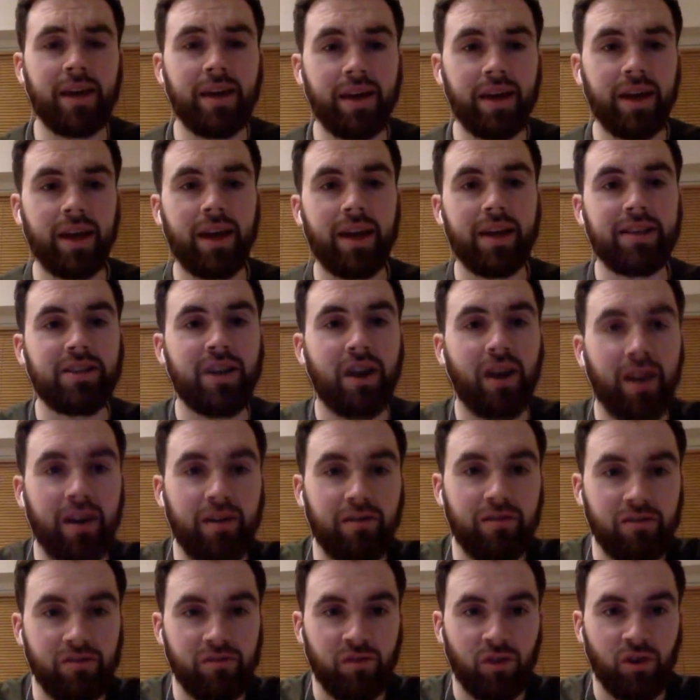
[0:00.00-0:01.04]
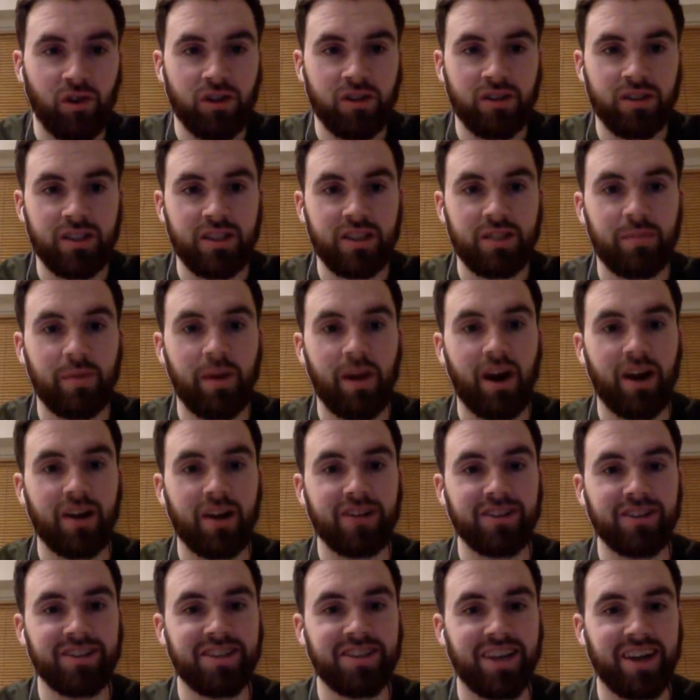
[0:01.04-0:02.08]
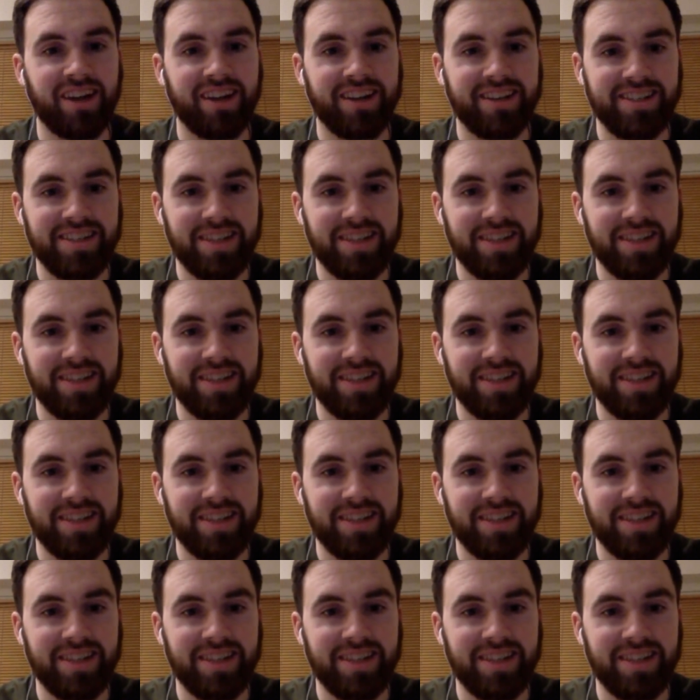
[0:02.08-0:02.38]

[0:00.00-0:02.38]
He's kind of unfortunate to be Argentine, isn't he?